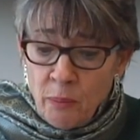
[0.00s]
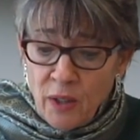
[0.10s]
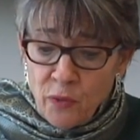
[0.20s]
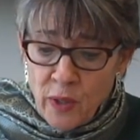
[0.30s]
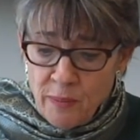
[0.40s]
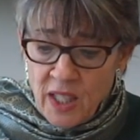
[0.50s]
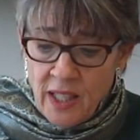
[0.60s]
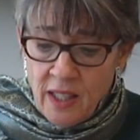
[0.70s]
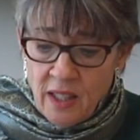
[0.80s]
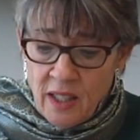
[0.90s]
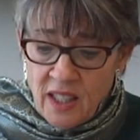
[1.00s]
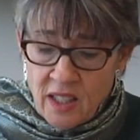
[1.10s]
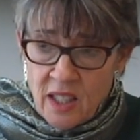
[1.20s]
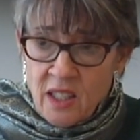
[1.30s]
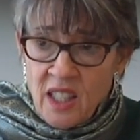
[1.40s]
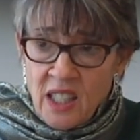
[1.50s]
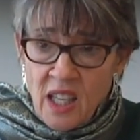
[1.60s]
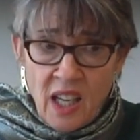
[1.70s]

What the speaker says: but from the existing